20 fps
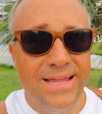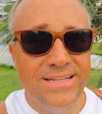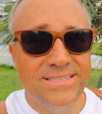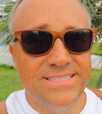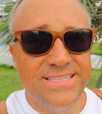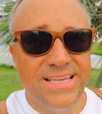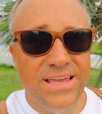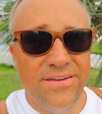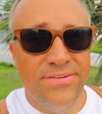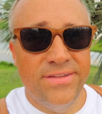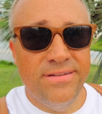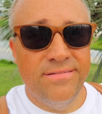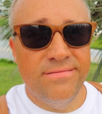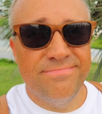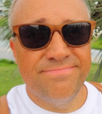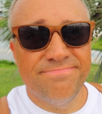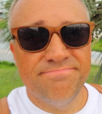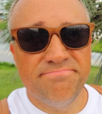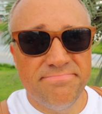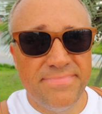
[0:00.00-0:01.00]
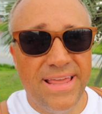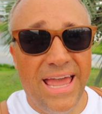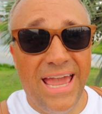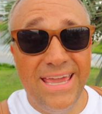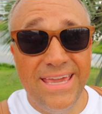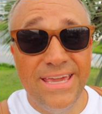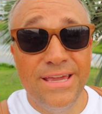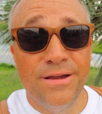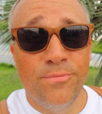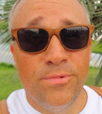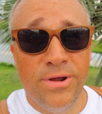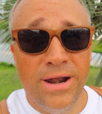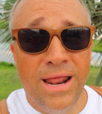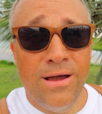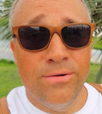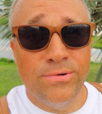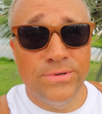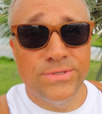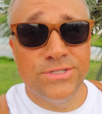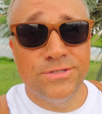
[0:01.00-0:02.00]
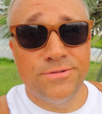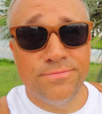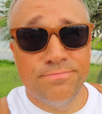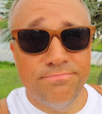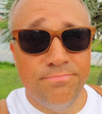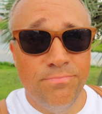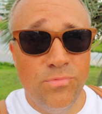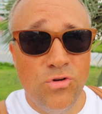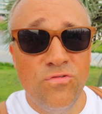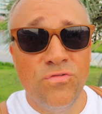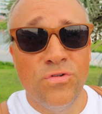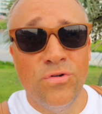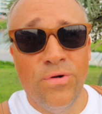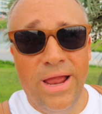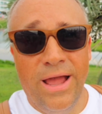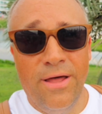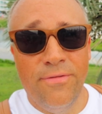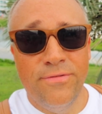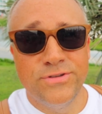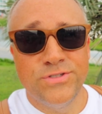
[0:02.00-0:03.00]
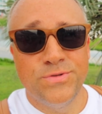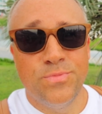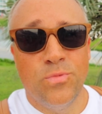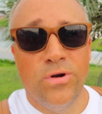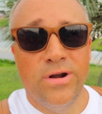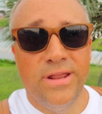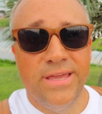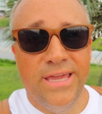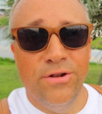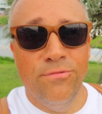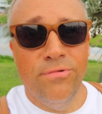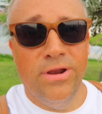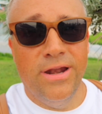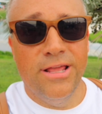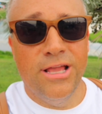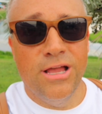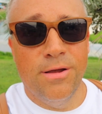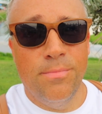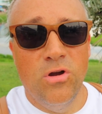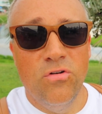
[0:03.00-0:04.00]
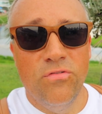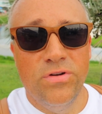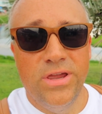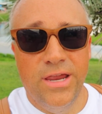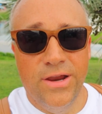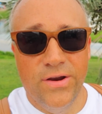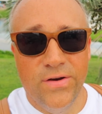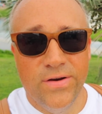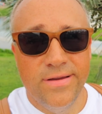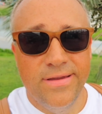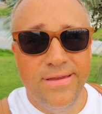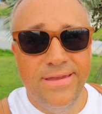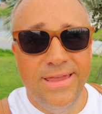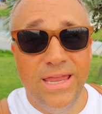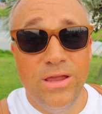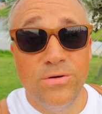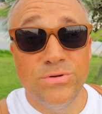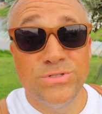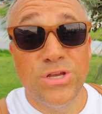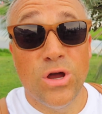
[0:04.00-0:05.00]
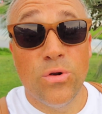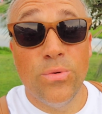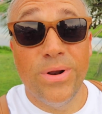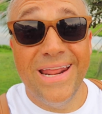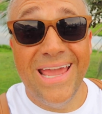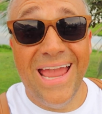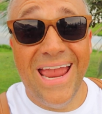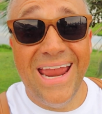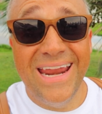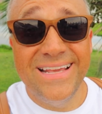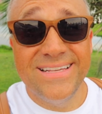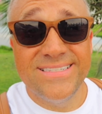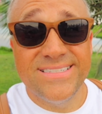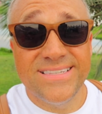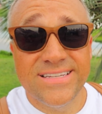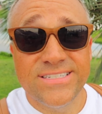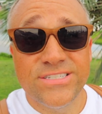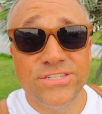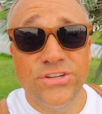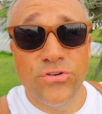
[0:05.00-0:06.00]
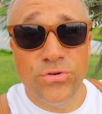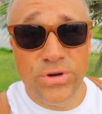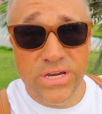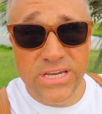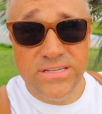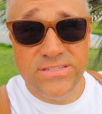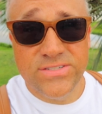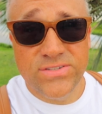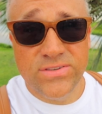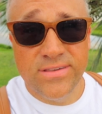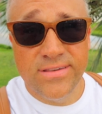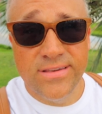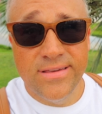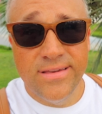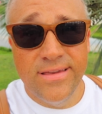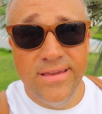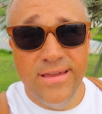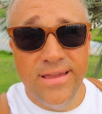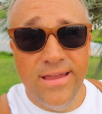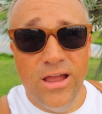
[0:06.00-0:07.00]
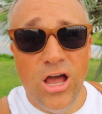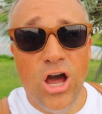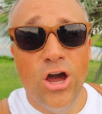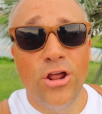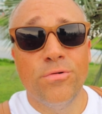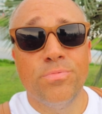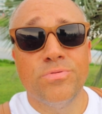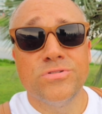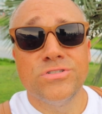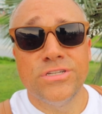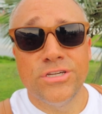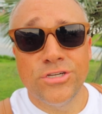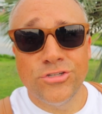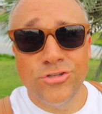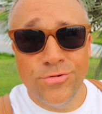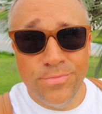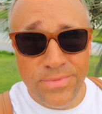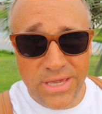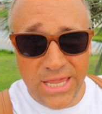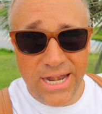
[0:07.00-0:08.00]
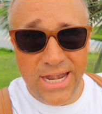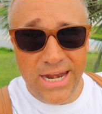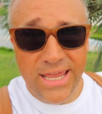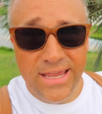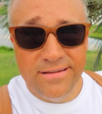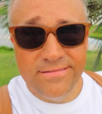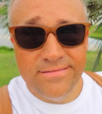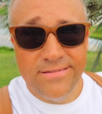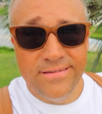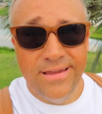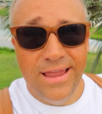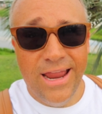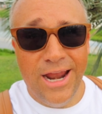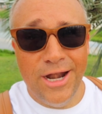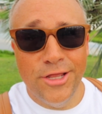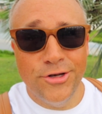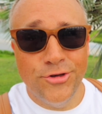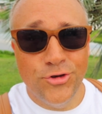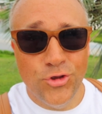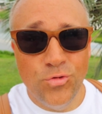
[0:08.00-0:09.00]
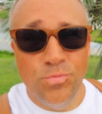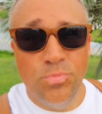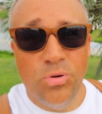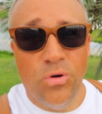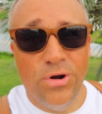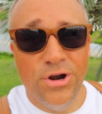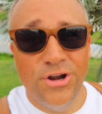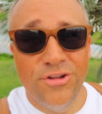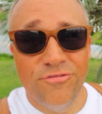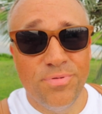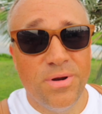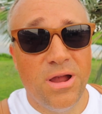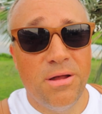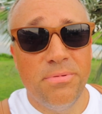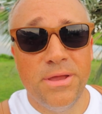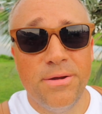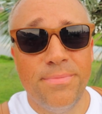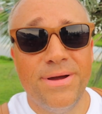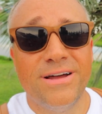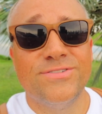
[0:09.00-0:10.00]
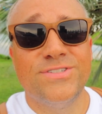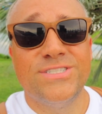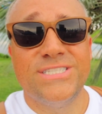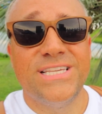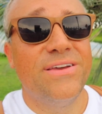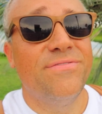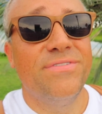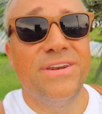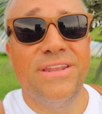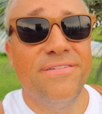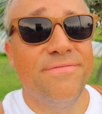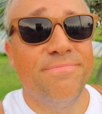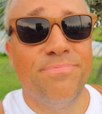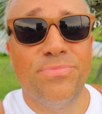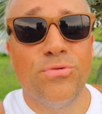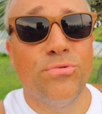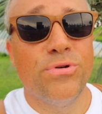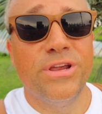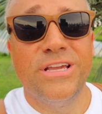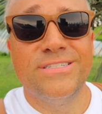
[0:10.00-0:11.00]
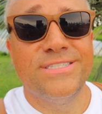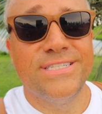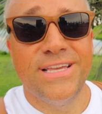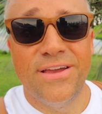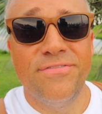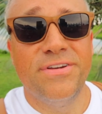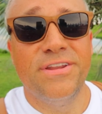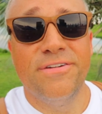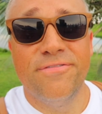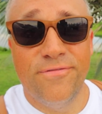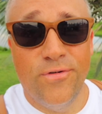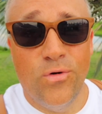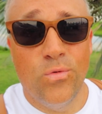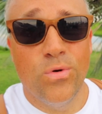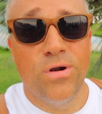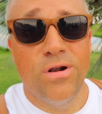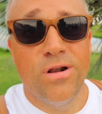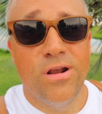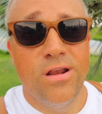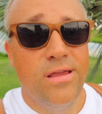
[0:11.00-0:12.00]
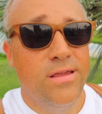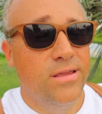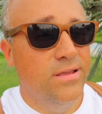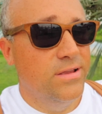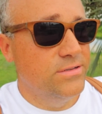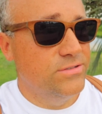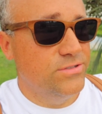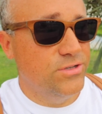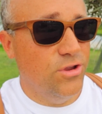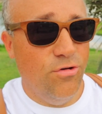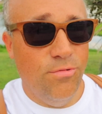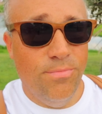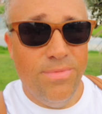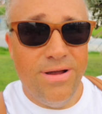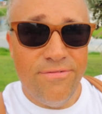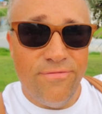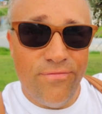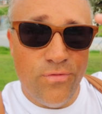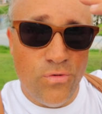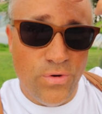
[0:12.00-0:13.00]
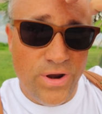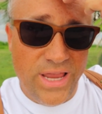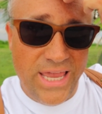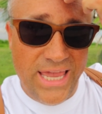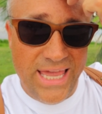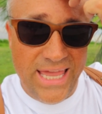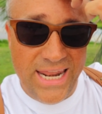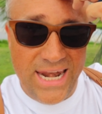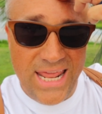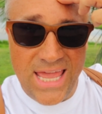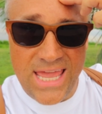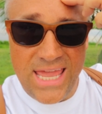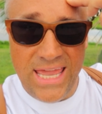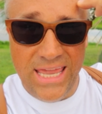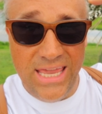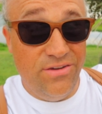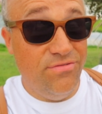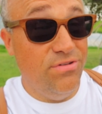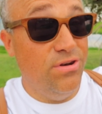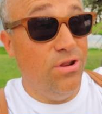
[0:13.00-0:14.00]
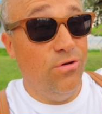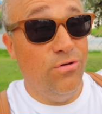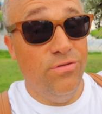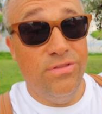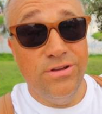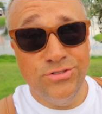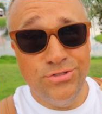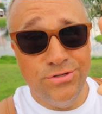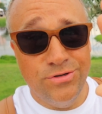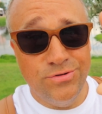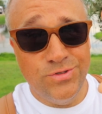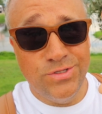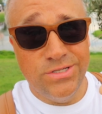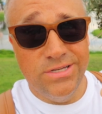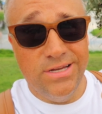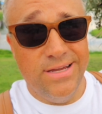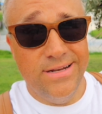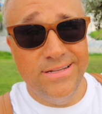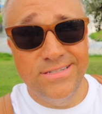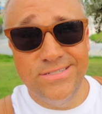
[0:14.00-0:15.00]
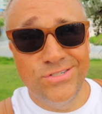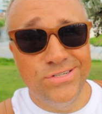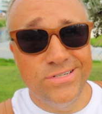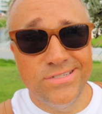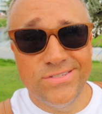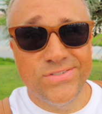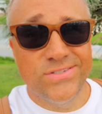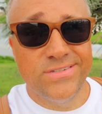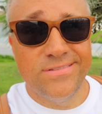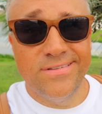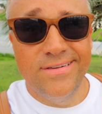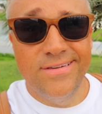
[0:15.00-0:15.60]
at 7 a.m. when I was moving around this morning, getting ready to come over here, it was already 86 degrees. 100% humidity and a dew point of probably about 73, 74. So my forehead, even though there's no sun, is just